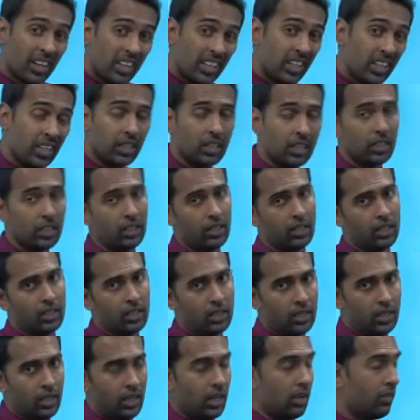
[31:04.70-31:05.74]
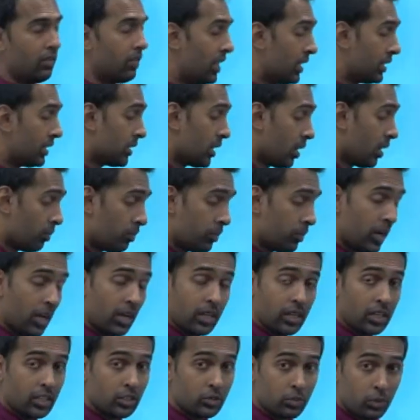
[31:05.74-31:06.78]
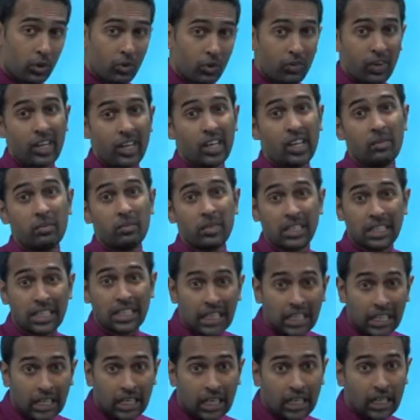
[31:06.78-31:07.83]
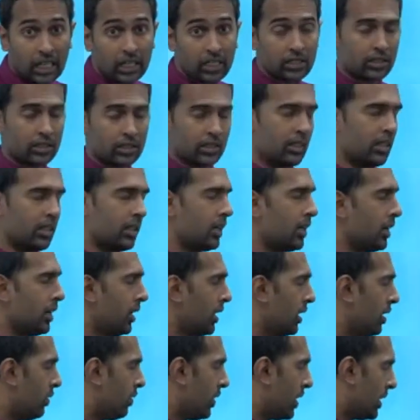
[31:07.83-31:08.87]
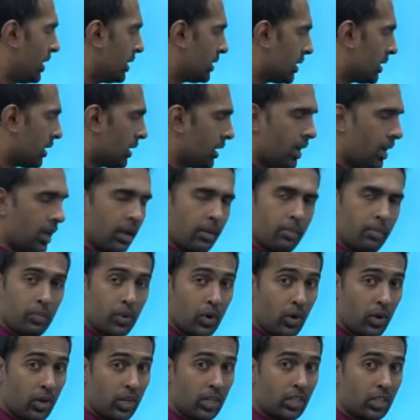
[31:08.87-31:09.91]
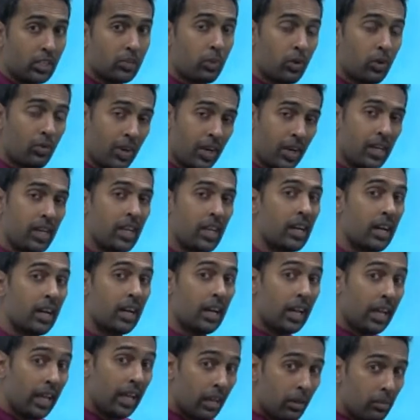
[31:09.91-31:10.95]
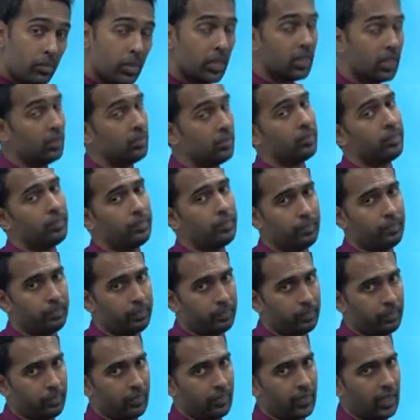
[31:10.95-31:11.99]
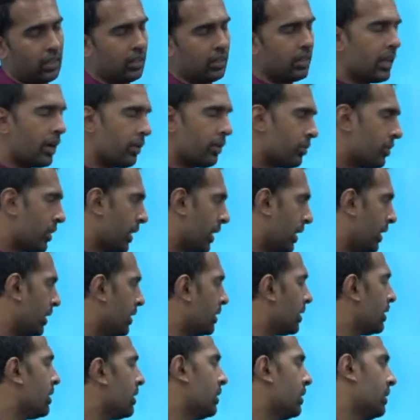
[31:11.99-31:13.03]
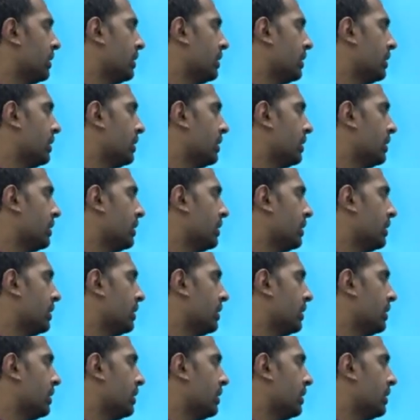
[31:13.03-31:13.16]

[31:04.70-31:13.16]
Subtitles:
money, if it is suppliers providing materials, if it is employees providing labor, they have to take